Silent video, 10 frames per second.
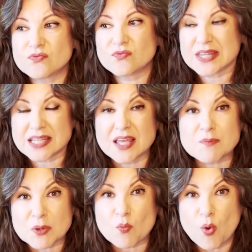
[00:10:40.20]
that they've
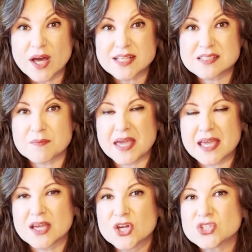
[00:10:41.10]
been wanting to
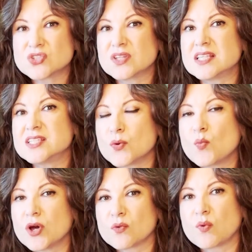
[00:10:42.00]
make, so they didn't
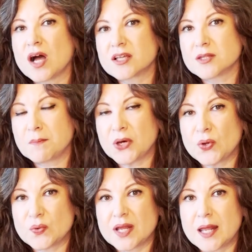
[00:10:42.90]
want to rock the
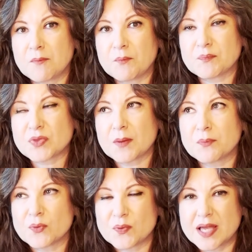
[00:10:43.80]
boat and
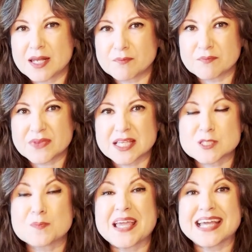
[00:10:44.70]

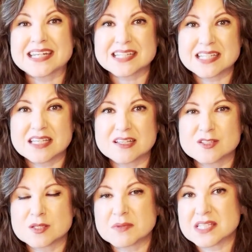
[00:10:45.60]
expand
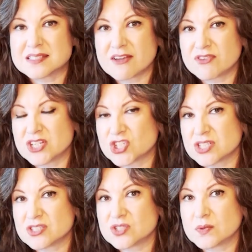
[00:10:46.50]
some of these
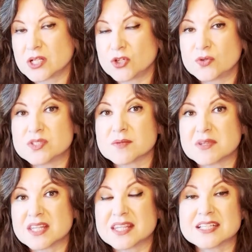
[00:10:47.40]
definitions to include some of
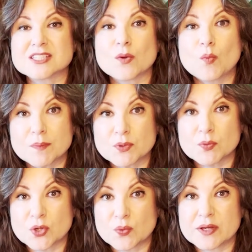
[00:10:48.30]
the things that women
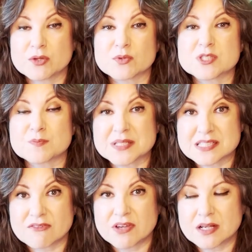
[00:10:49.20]
were going through
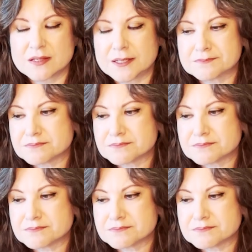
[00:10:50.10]
specifically,